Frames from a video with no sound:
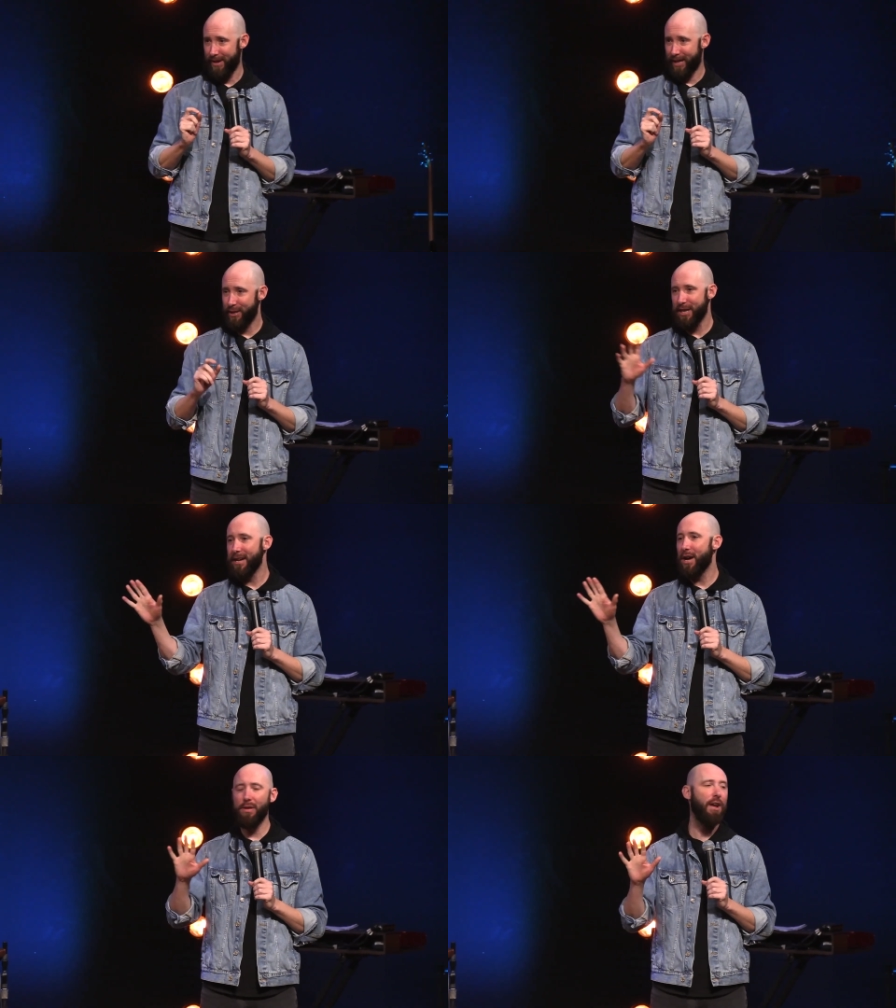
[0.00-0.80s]
Because I
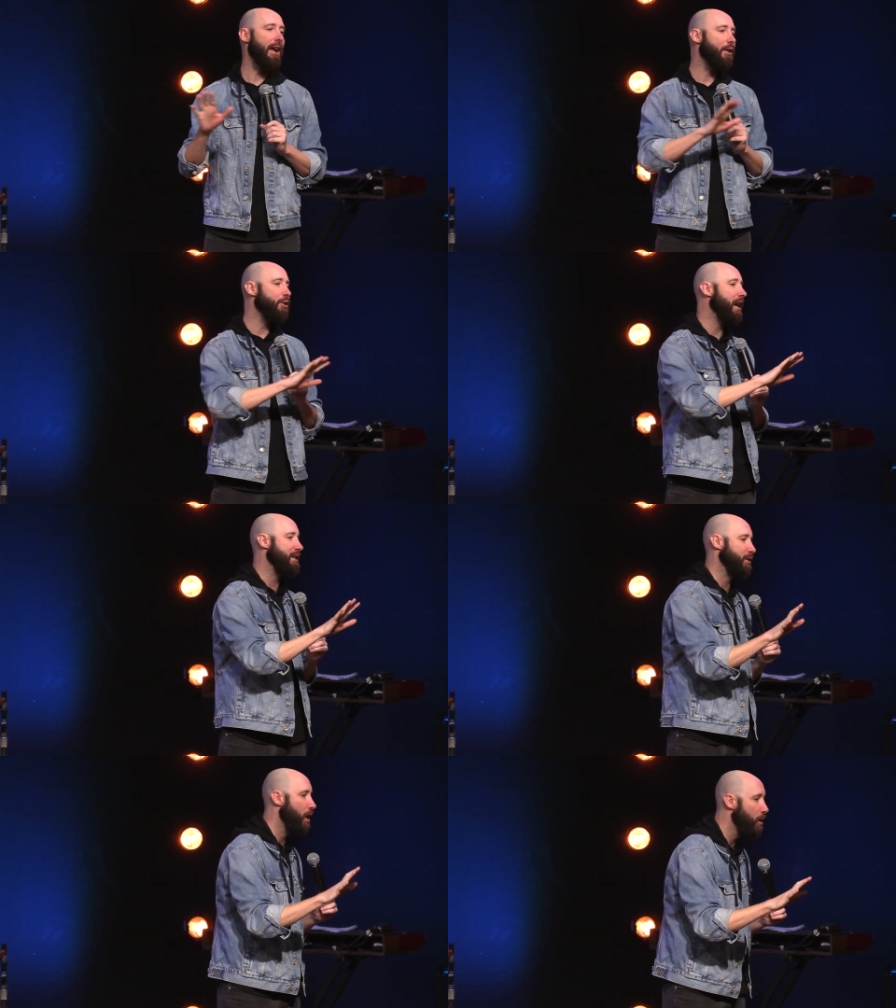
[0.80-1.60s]
know, I know you
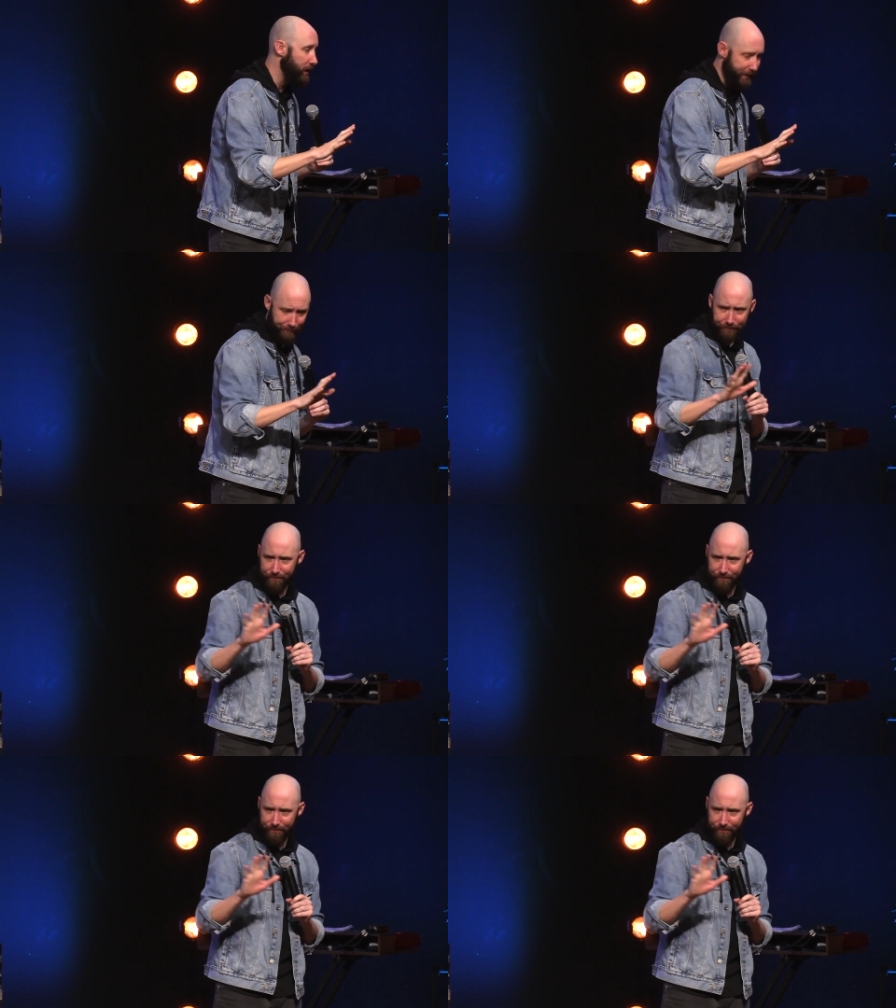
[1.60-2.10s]
guys are holy.